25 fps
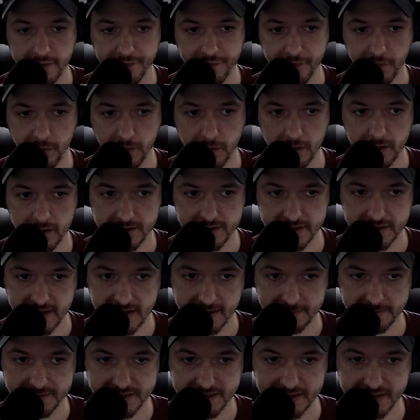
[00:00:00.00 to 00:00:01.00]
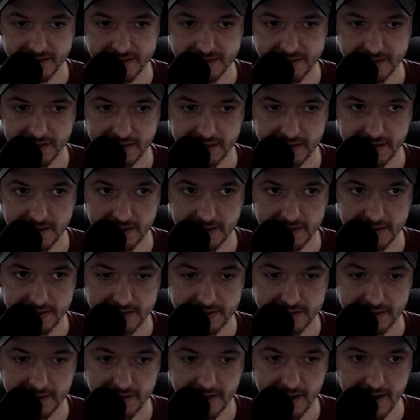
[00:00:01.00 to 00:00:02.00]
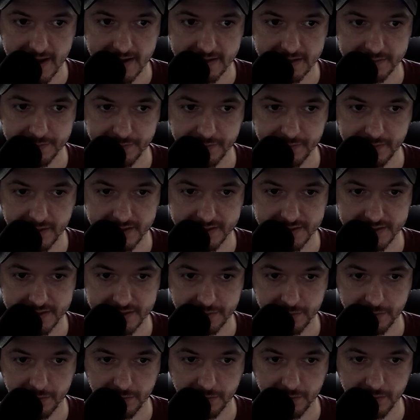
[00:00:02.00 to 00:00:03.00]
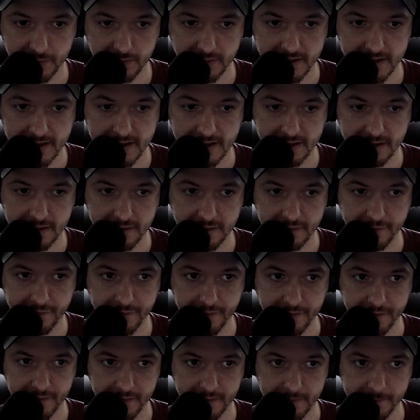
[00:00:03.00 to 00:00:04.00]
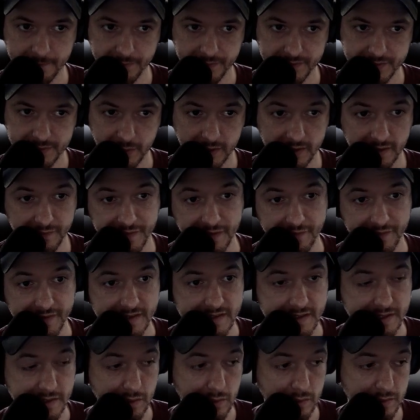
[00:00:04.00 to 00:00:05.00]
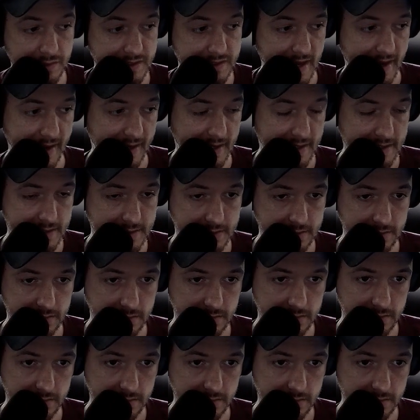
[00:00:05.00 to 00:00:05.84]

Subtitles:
4 times 60 is that plus 12, 252 seconds.